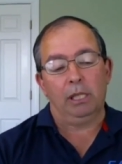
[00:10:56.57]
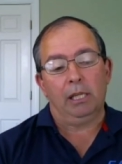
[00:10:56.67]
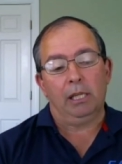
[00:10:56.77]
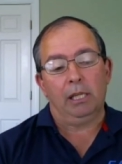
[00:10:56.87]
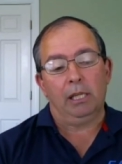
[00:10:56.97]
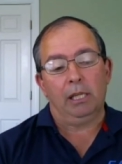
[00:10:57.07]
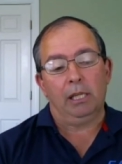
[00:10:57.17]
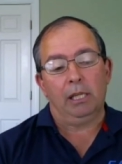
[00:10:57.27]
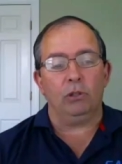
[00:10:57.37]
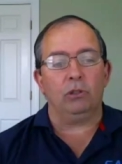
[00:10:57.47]
So if
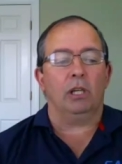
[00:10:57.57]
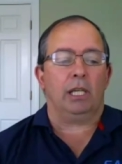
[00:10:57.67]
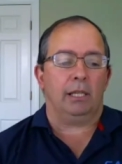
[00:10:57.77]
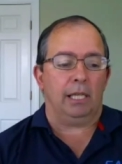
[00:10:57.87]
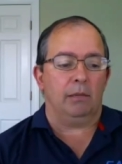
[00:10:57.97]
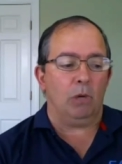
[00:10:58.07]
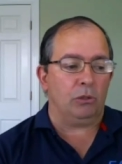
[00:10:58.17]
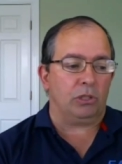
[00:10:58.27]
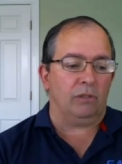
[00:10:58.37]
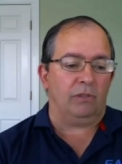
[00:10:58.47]
you look in
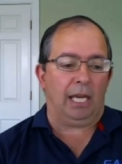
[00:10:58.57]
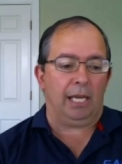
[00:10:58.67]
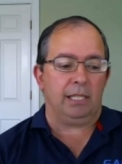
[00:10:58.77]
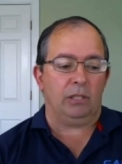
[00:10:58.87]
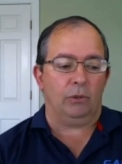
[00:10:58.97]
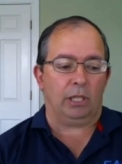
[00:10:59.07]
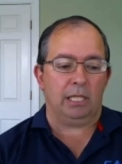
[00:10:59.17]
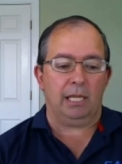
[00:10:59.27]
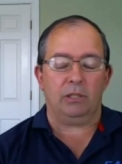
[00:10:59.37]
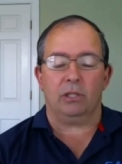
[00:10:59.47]
most of the IT
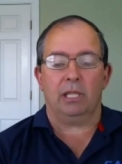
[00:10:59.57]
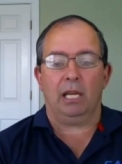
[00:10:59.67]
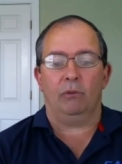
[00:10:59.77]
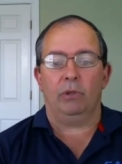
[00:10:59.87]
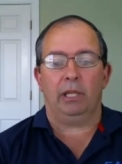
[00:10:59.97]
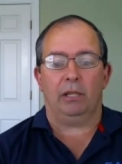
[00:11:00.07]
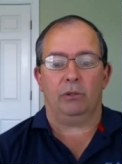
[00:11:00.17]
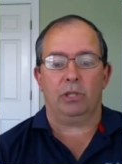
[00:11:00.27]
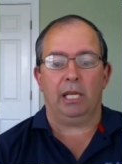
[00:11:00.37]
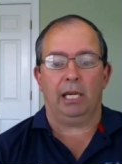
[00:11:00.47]
organizations, they don't really
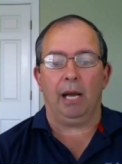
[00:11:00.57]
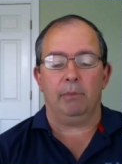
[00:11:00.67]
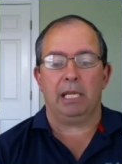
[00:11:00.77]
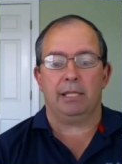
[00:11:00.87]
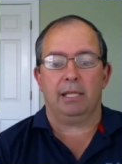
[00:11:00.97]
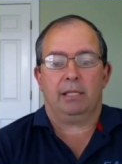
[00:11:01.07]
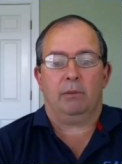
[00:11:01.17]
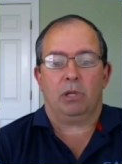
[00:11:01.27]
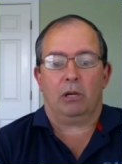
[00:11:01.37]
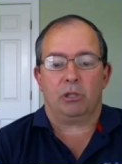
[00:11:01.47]
understand how many
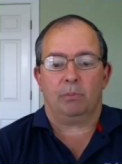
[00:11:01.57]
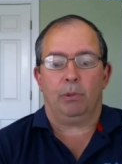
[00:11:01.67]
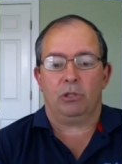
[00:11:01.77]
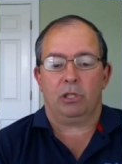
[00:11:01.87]
systems are supposed to